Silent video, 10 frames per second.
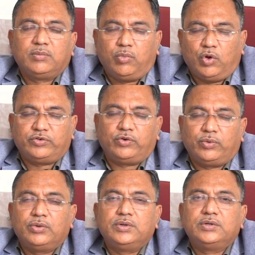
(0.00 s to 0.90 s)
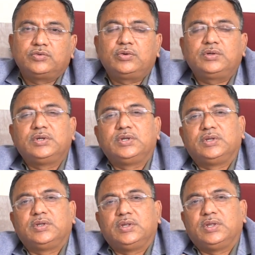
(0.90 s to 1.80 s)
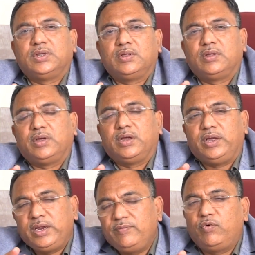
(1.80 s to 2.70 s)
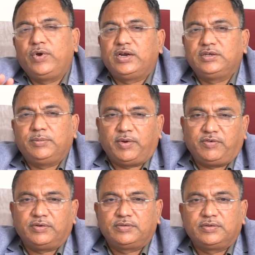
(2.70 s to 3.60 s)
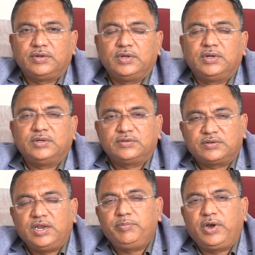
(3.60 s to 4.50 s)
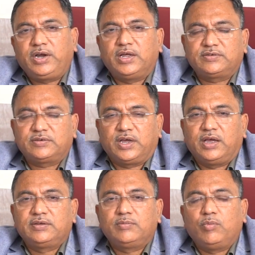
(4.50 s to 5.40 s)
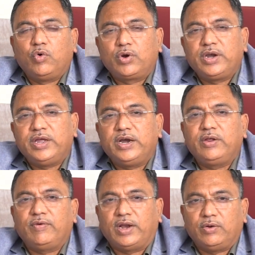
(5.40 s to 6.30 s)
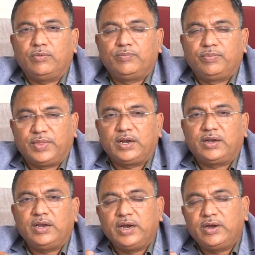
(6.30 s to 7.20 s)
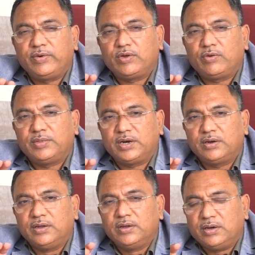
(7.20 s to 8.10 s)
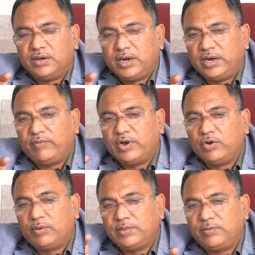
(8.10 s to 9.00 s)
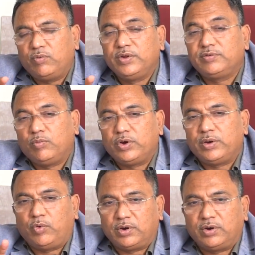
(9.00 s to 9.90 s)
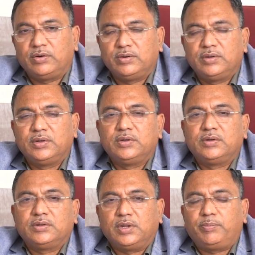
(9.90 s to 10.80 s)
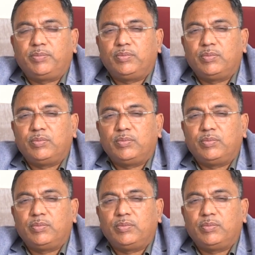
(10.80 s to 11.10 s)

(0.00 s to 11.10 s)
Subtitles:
positive. So in food allergy patients, skin prick test has a more negative value, like negative value of that food is more important. The